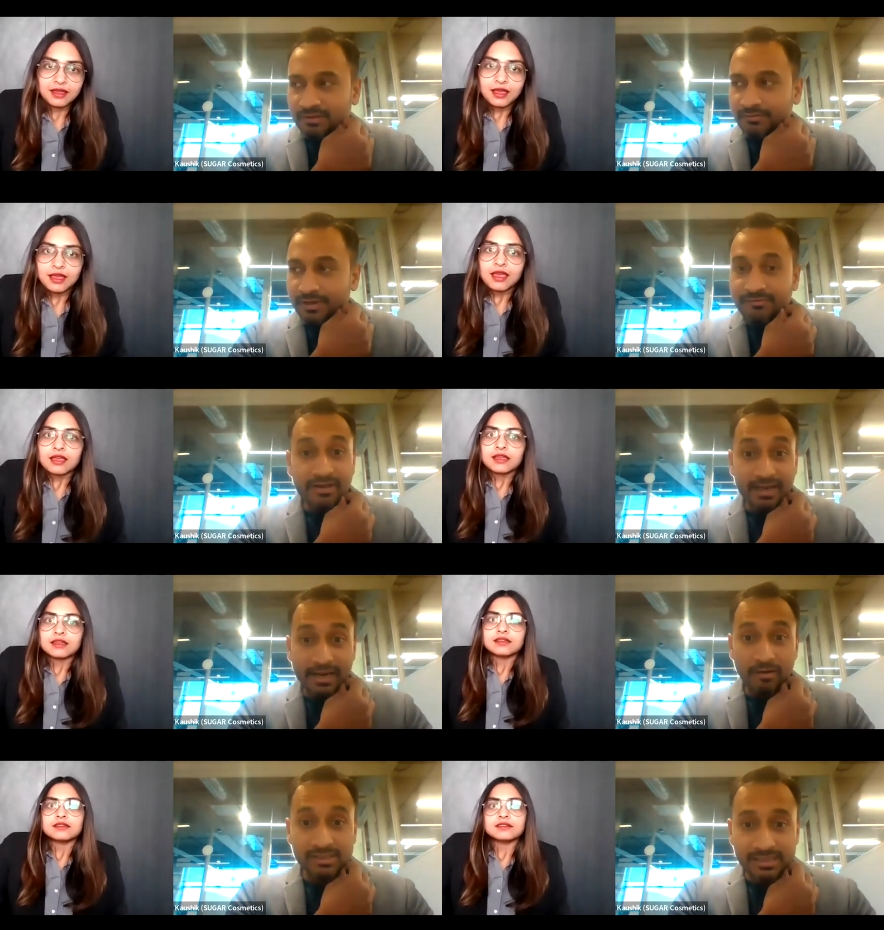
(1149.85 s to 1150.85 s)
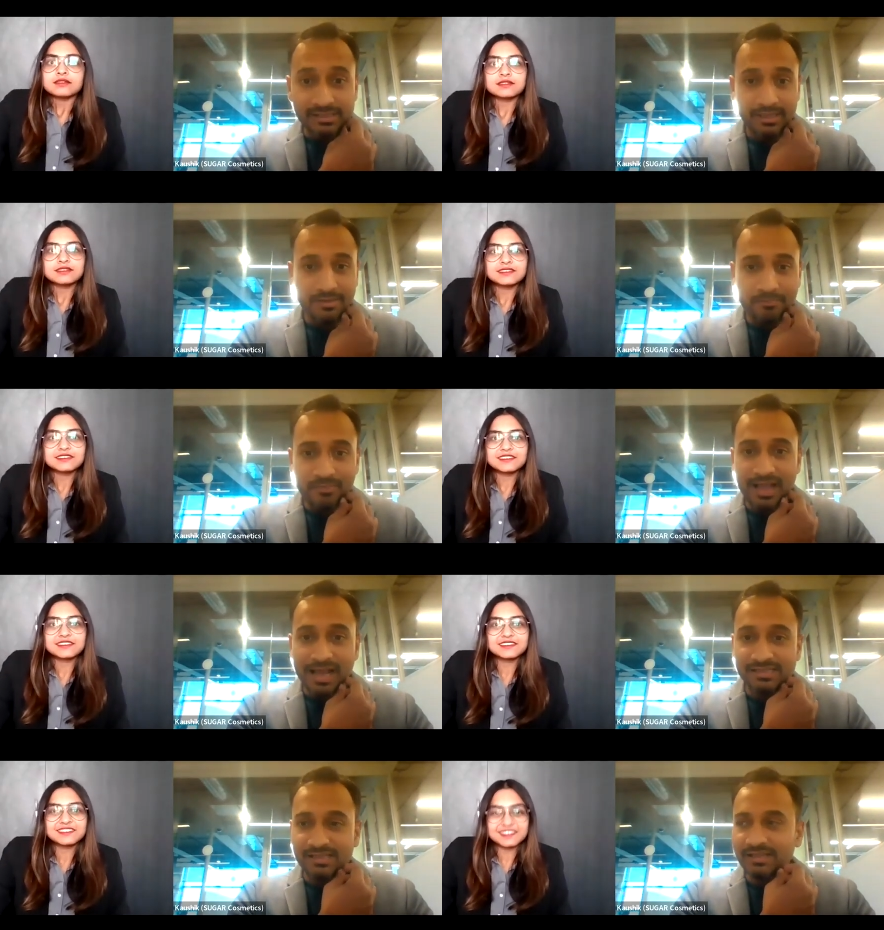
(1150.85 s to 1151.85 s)
Speaker 1: we are figuring out gen z
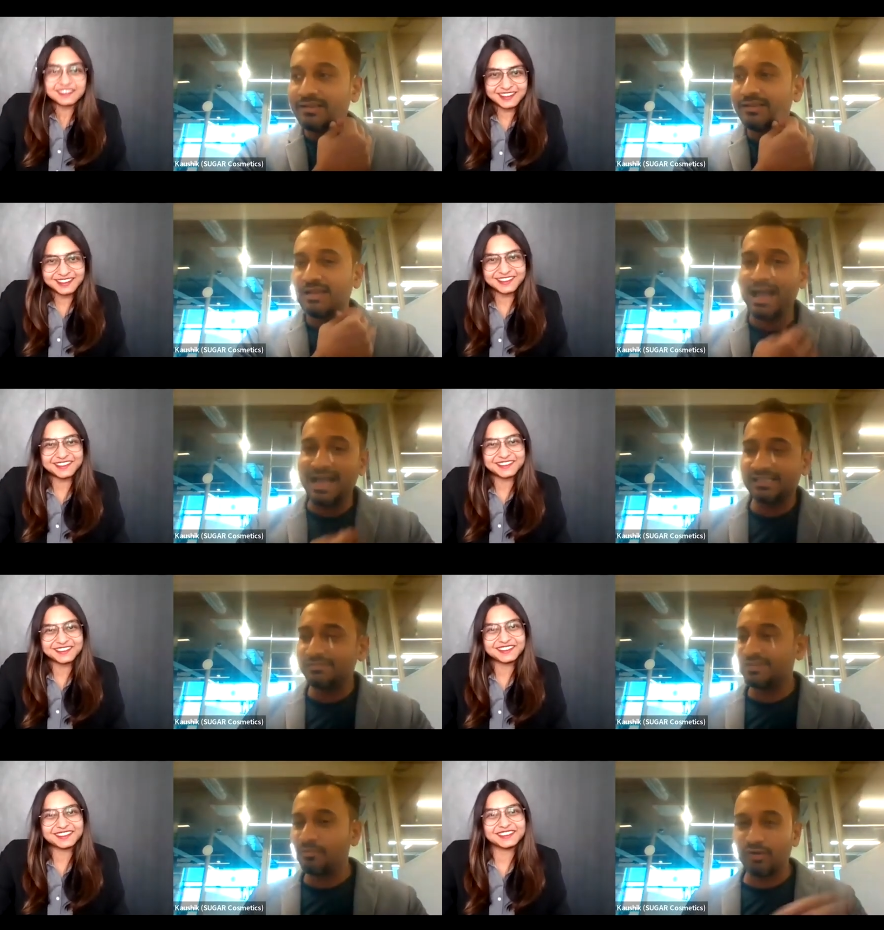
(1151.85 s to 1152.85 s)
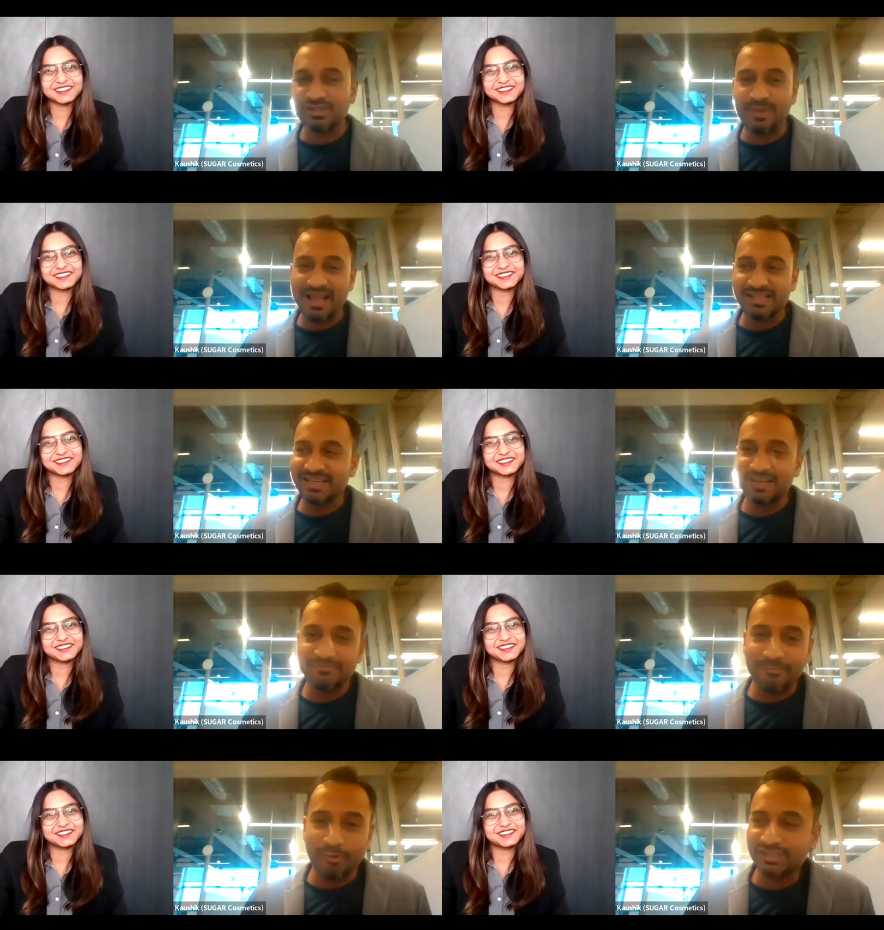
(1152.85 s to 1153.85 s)
as in as with most brands
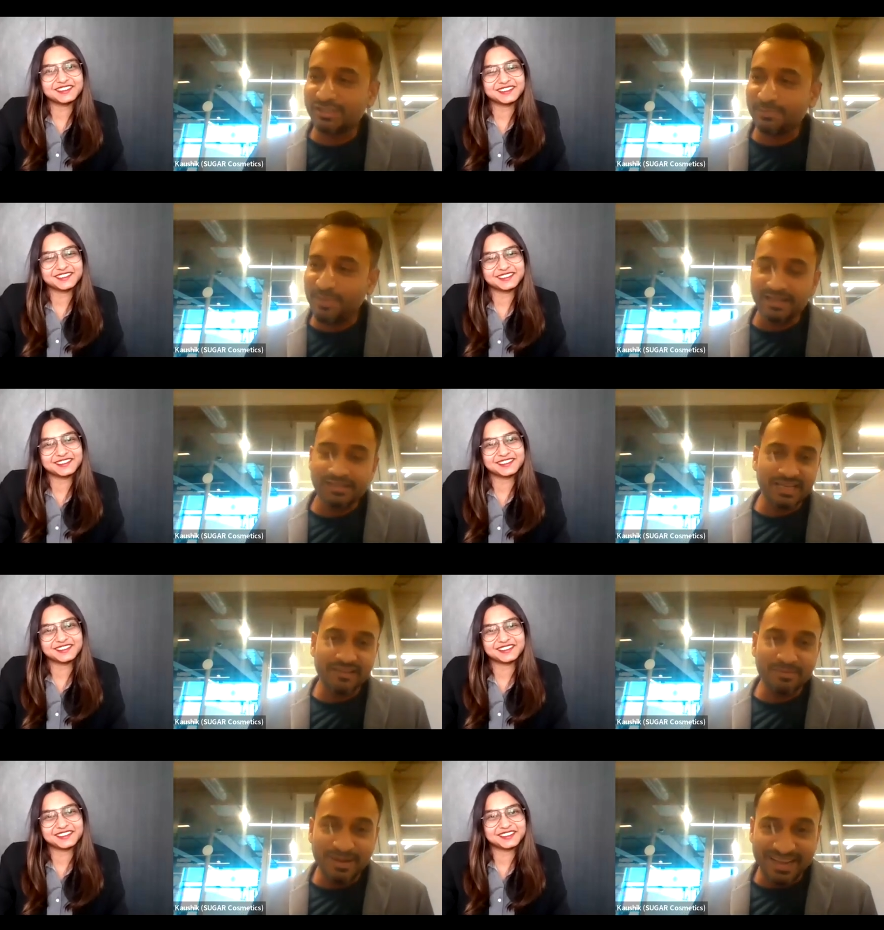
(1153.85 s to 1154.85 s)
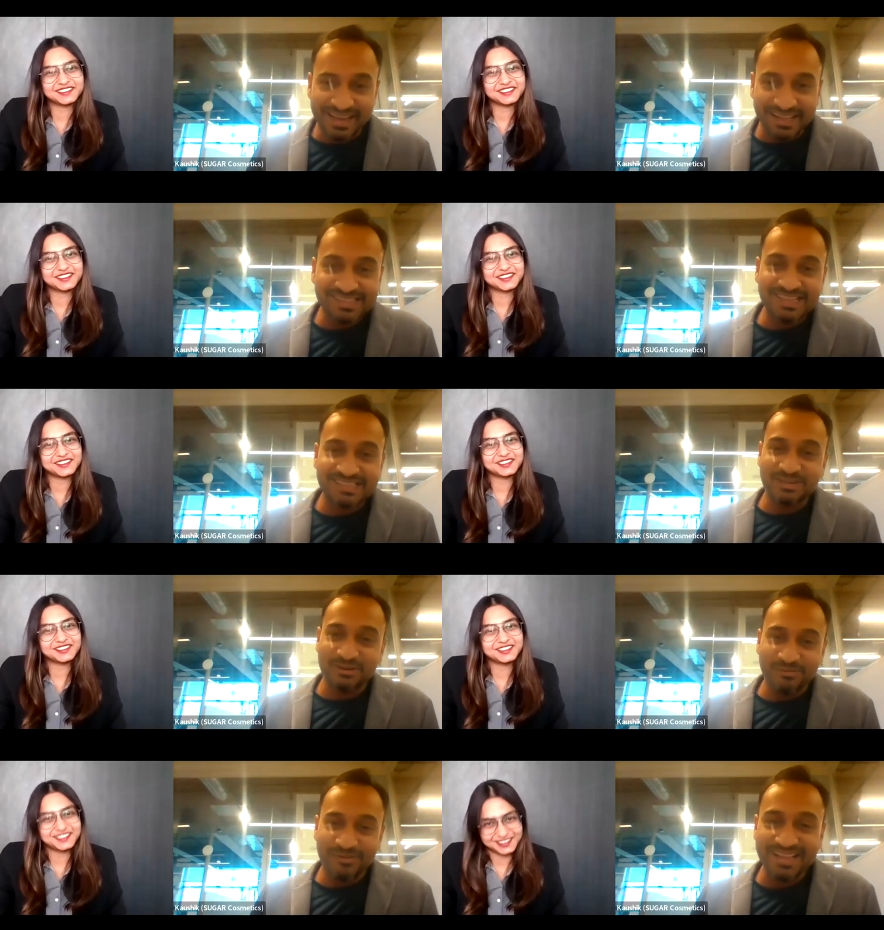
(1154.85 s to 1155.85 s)
and most parents and everybody else as
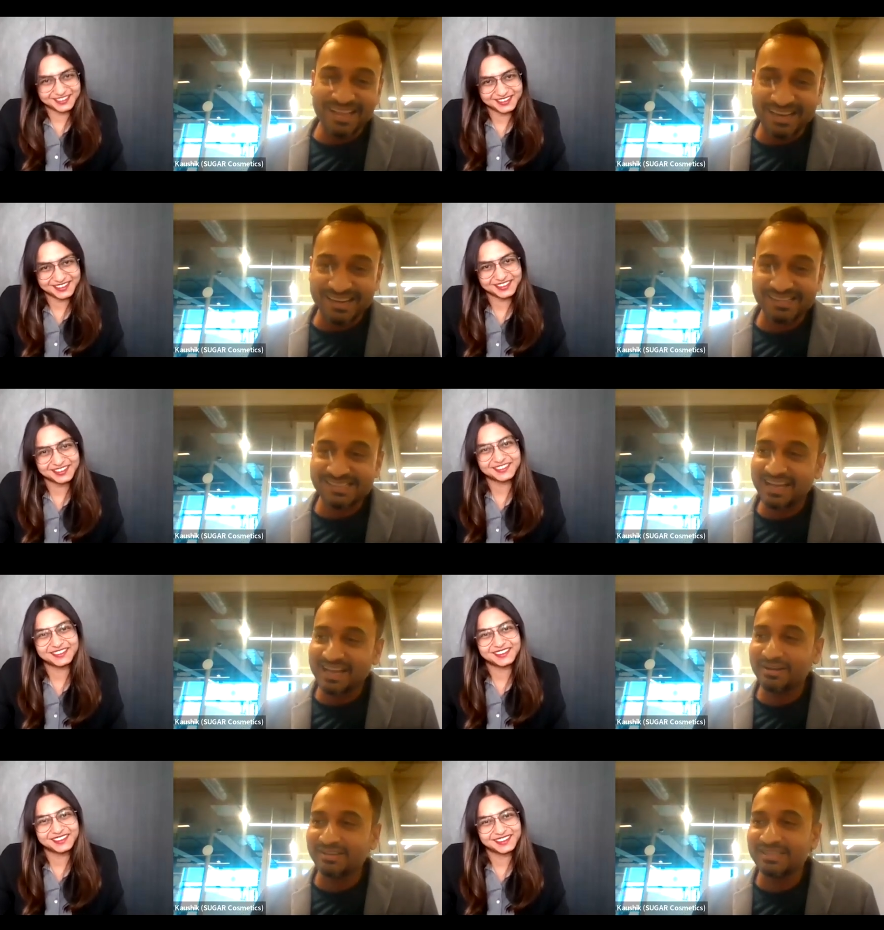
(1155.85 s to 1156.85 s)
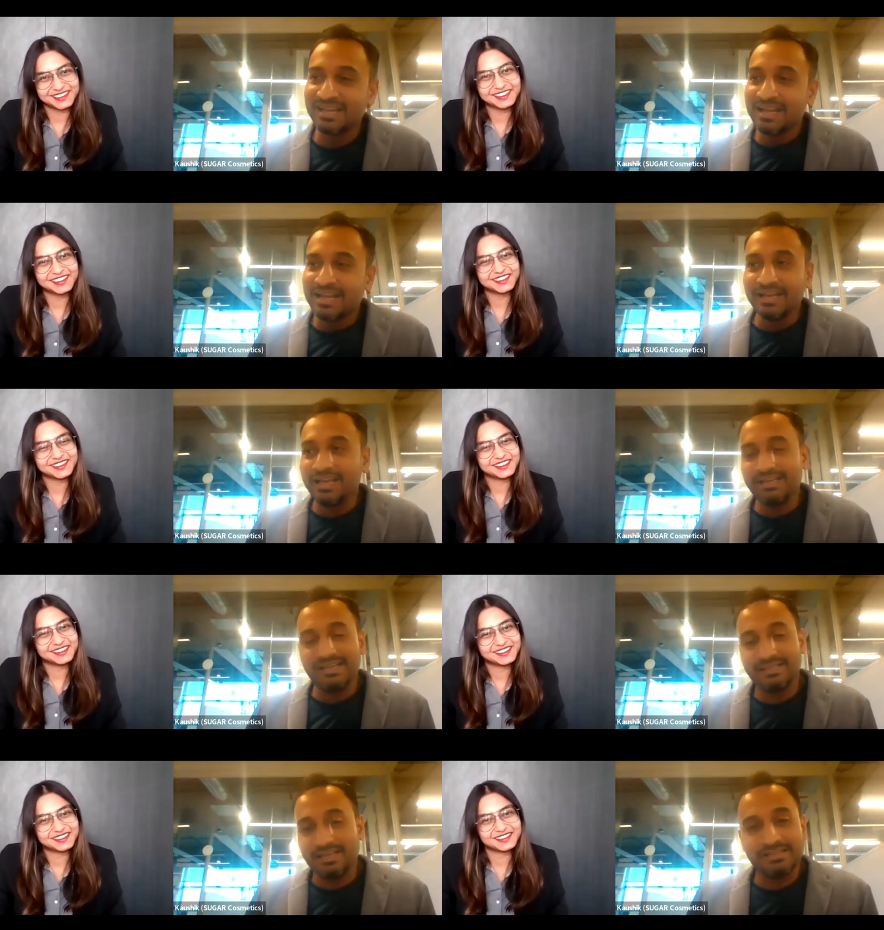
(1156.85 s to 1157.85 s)
to where their interests lie because eh,
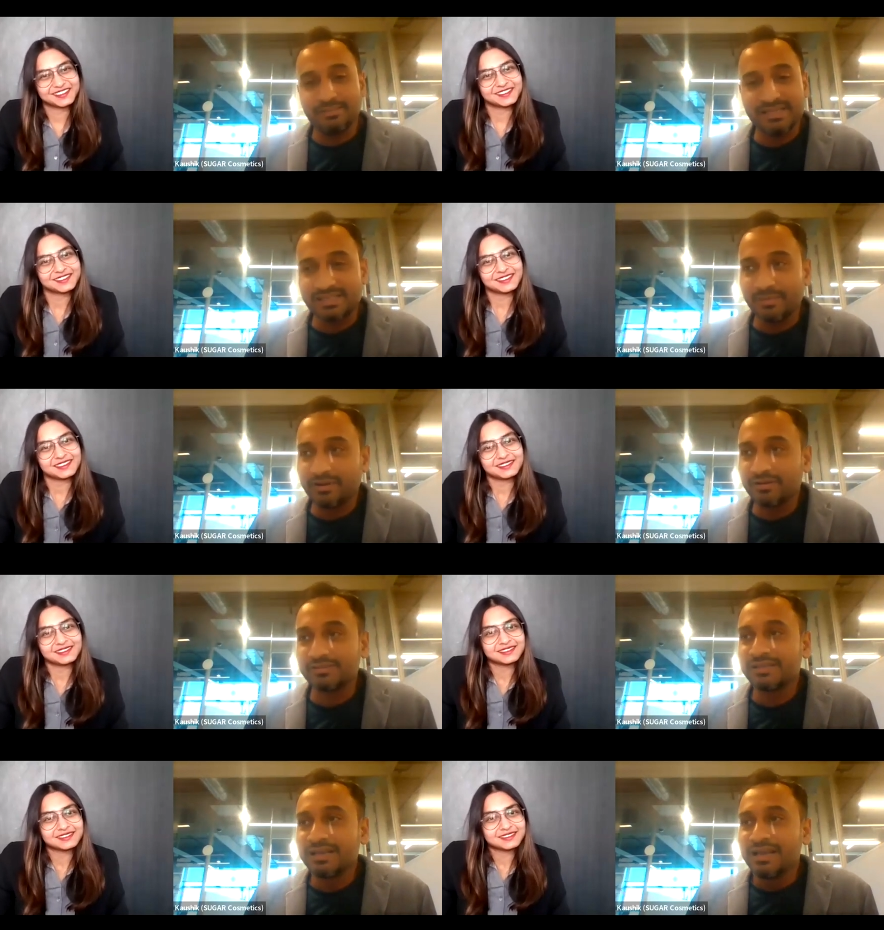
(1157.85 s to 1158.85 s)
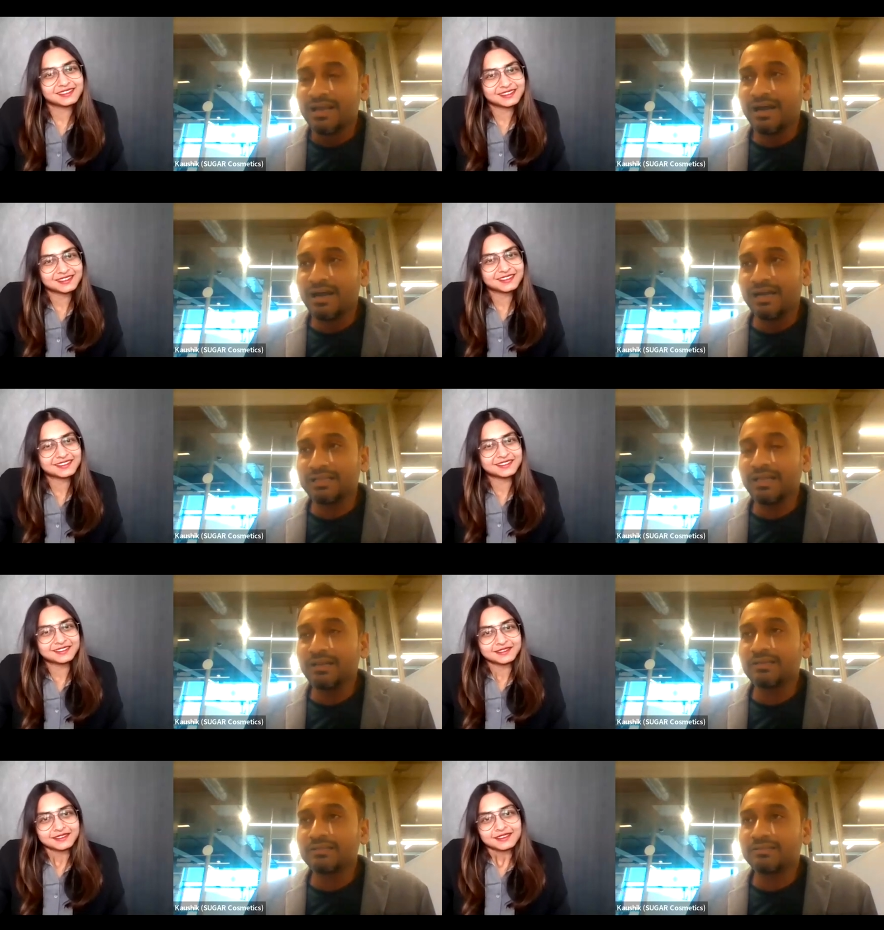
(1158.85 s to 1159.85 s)
it, it's amazing because i
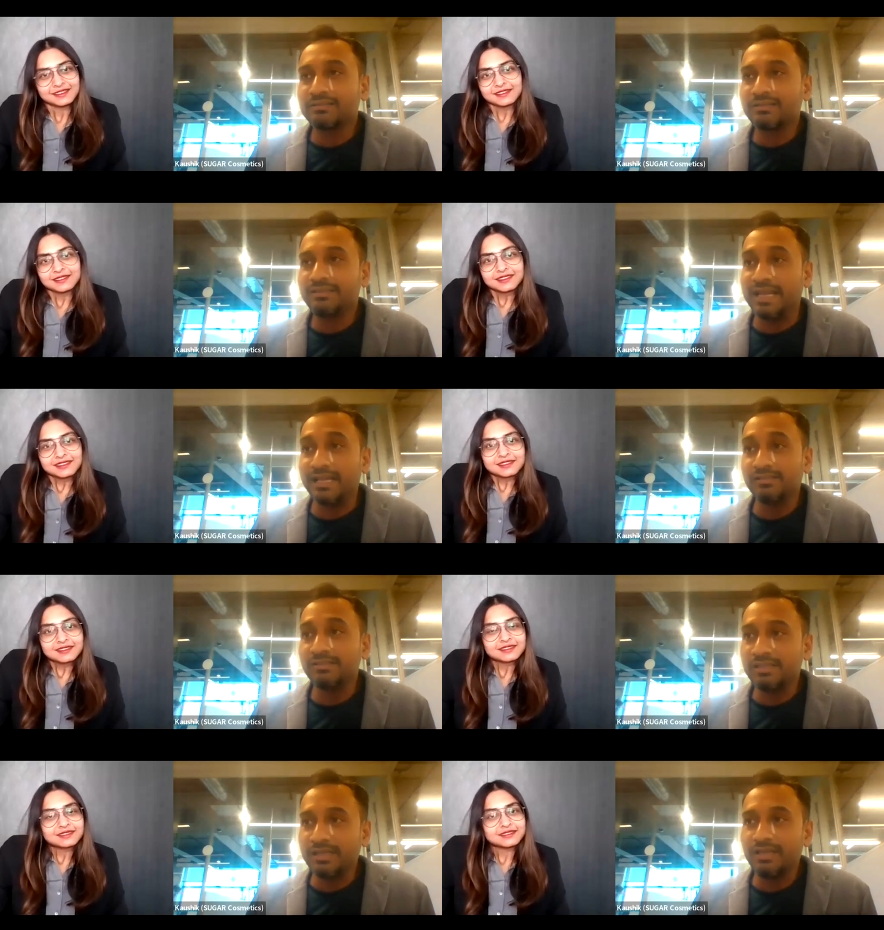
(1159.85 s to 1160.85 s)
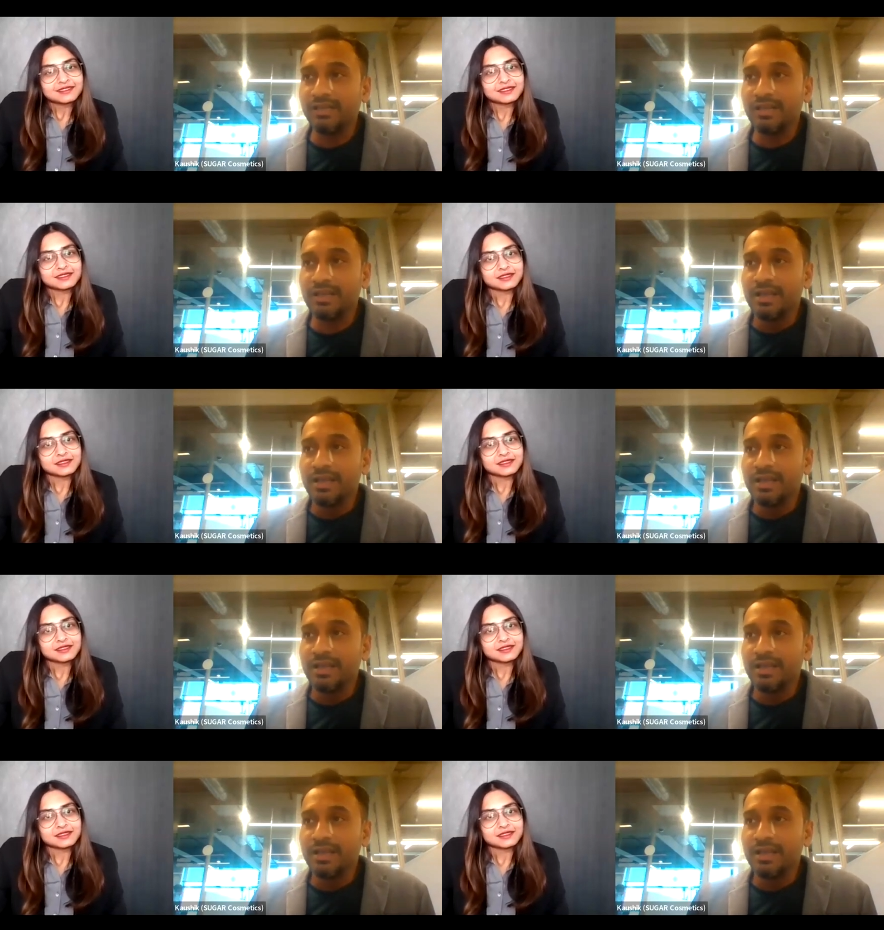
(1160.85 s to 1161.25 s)
think Gen Z